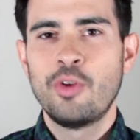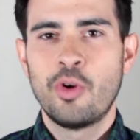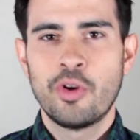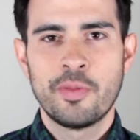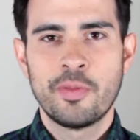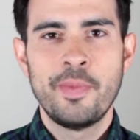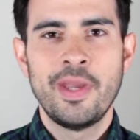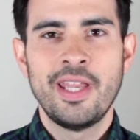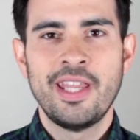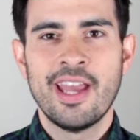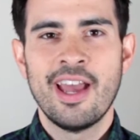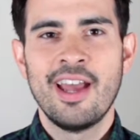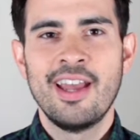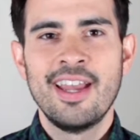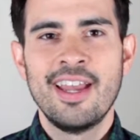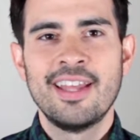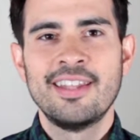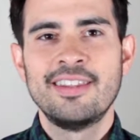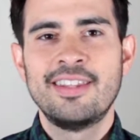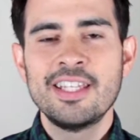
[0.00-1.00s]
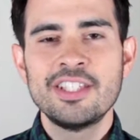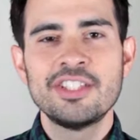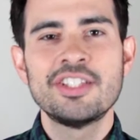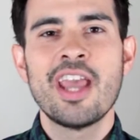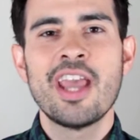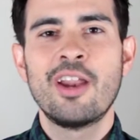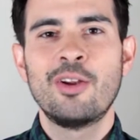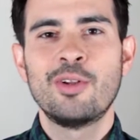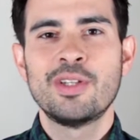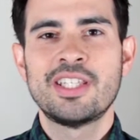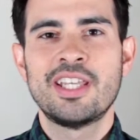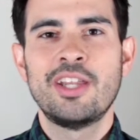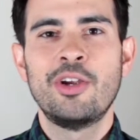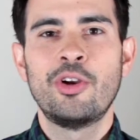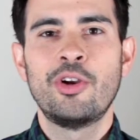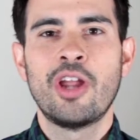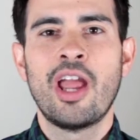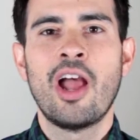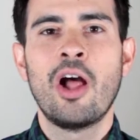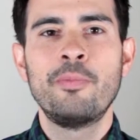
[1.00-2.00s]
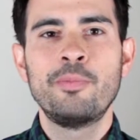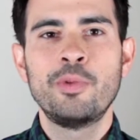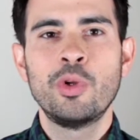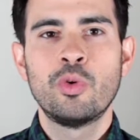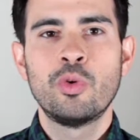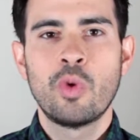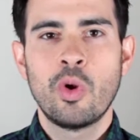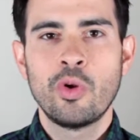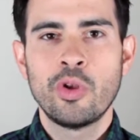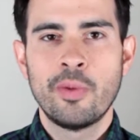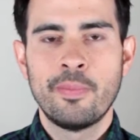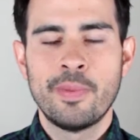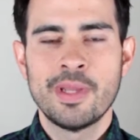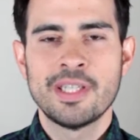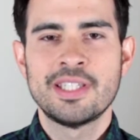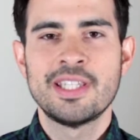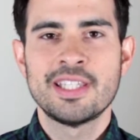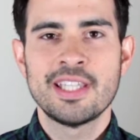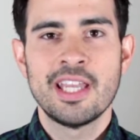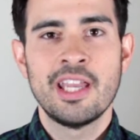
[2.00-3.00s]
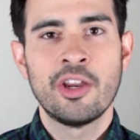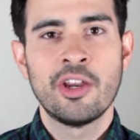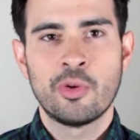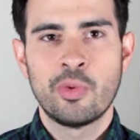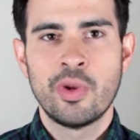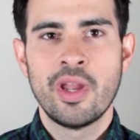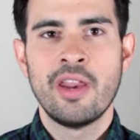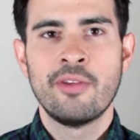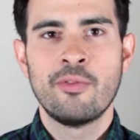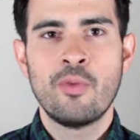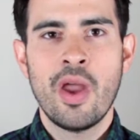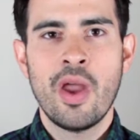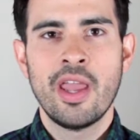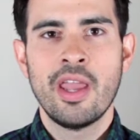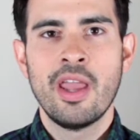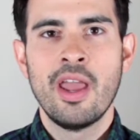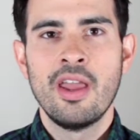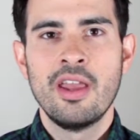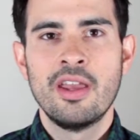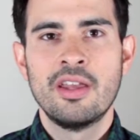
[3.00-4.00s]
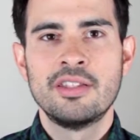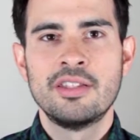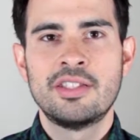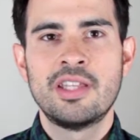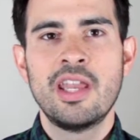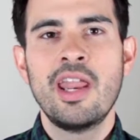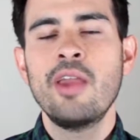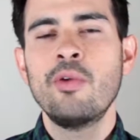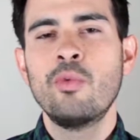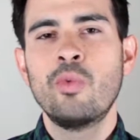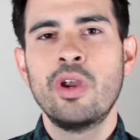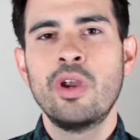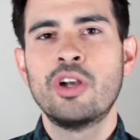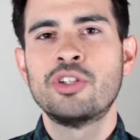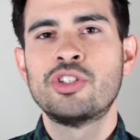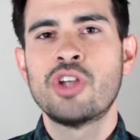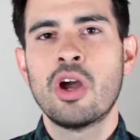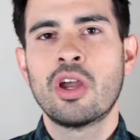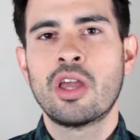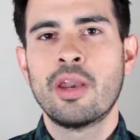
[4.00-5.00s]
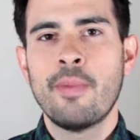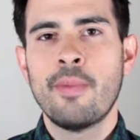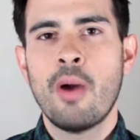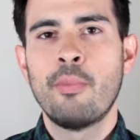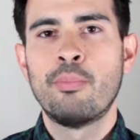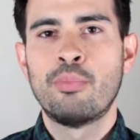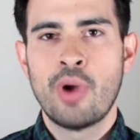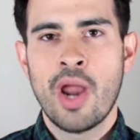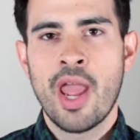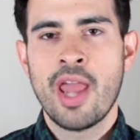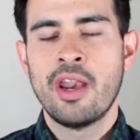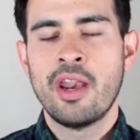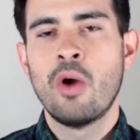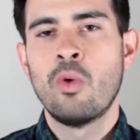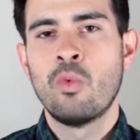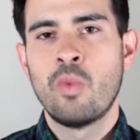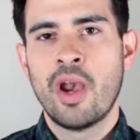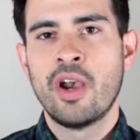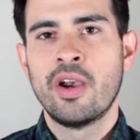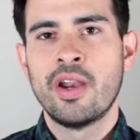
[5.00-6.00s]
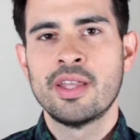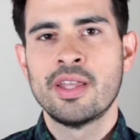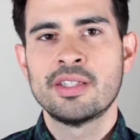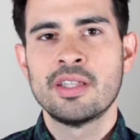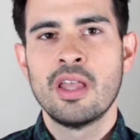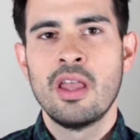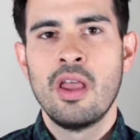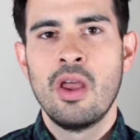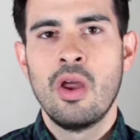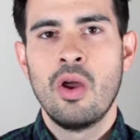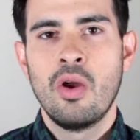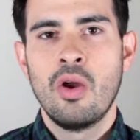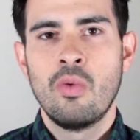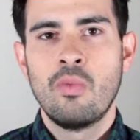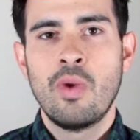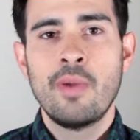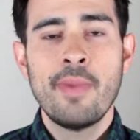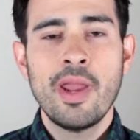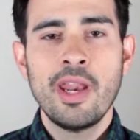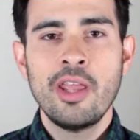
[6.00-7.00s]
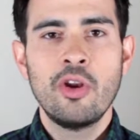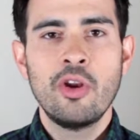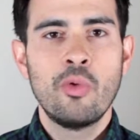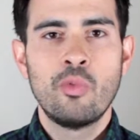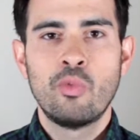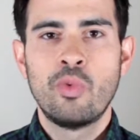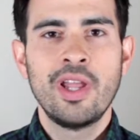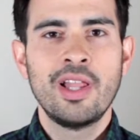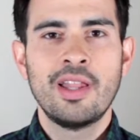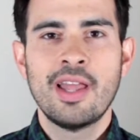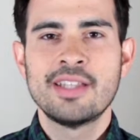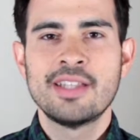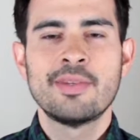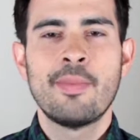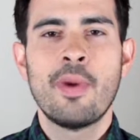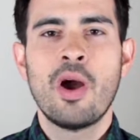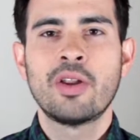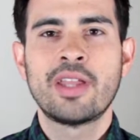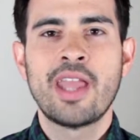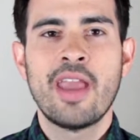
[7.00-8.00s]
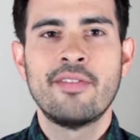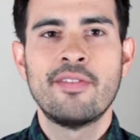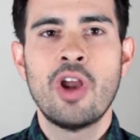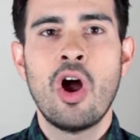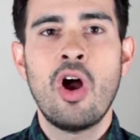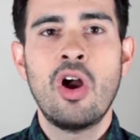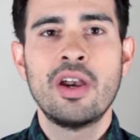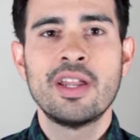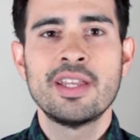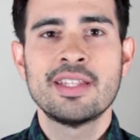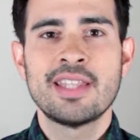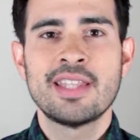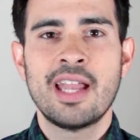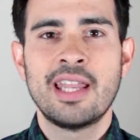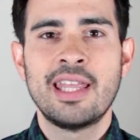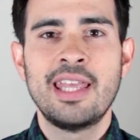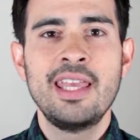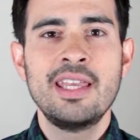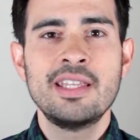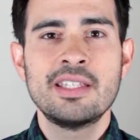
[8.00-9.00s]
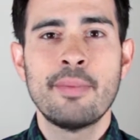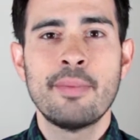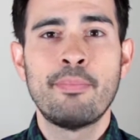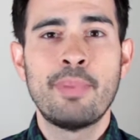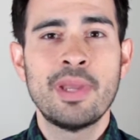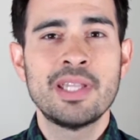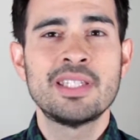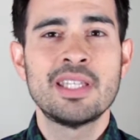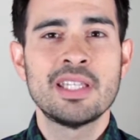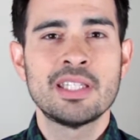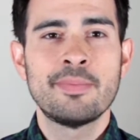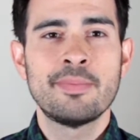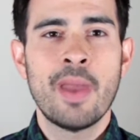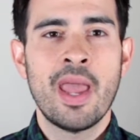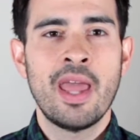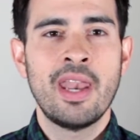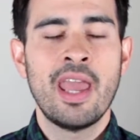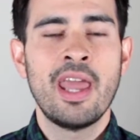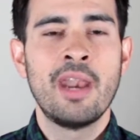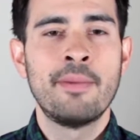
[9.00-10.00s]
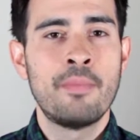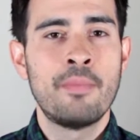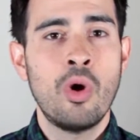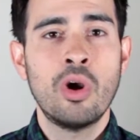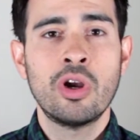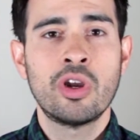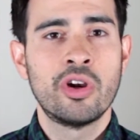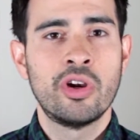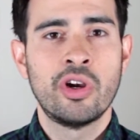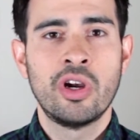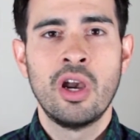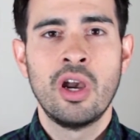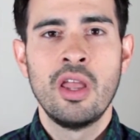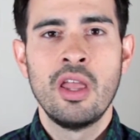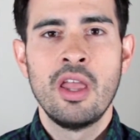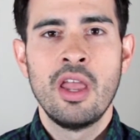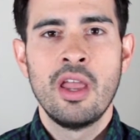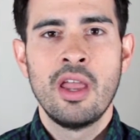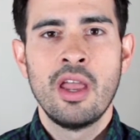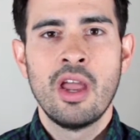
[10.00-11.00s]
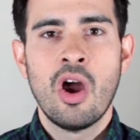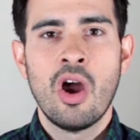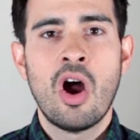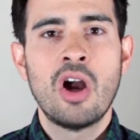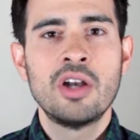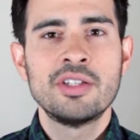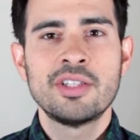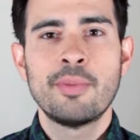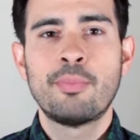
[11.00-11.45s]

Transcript: North Media. This channel is here to help you grow your business in a creative way. Today we are talking about brand awareness. What many don't realize about Kevin Hart is that he is a businessman and a marketer. Hart's